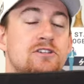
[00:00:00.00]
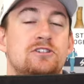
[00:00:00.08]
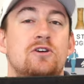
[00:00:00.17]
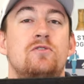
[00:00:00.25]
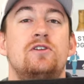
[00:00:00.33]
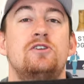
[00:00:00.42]

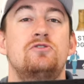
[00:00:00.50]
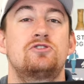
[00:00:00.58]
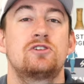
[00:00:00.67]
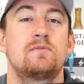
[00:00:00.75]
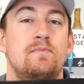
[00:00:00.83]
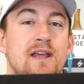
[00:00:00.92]
so you
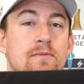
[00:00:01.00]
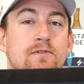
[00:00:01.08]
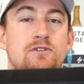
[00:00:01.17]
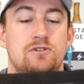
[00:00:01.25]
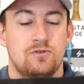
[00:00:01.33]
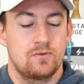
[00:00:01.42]
should be able
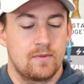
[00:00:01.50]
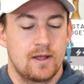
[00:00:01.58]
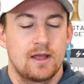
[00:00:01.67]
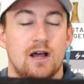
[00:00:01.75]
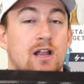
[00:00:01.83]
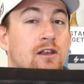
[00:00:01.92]
to
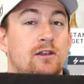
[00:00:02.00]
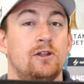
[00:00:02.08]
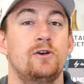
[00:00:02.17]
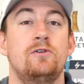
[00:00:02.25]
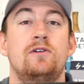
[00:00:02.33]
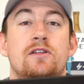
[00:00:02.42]

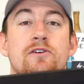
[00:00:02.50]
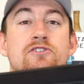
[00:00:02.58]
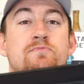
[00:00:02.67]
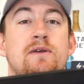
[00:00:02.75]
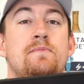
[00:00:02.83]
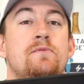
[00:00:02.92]
elude
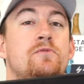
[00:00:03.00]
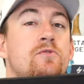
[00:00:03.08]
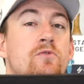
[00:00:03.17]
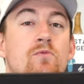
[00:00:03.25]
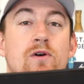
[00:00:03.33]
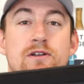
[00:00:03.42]
those people
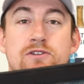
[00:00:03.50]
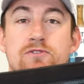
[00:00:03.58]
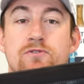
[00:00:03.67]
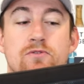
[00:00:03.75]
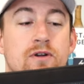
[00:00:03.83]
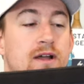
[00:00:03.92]
who want
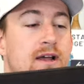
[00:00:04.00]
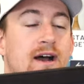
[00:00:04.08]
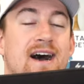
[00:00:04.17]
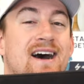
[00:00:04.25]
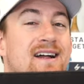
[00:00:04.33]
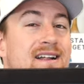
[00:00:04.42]
to
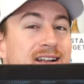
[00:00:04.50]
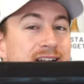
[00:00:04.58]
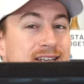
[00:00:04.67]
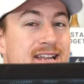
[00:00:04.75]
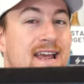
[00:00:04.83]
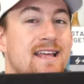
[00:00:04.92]
uh,
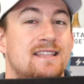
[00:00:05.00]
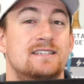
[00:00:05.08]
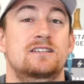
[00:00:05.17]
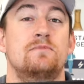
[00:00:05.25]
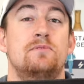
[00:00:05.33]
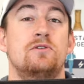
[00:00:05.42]
take this
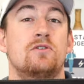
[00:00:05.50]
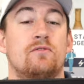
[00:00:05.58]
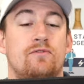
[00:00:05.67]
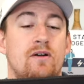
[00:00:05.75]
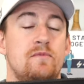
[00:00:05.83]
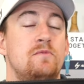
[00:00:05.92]
computer
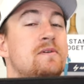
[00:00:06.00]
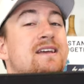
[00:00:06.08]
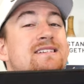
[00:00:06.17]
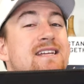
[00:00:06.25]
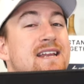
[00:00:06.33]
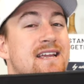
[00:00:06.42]
from you
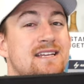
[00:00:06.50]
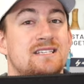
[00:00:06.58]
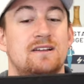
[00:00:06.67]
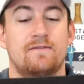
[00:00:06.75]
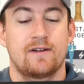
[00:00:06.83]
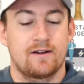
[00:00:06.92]
because it is
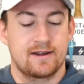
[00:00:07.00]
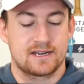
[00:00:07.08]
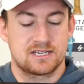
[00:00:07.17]
very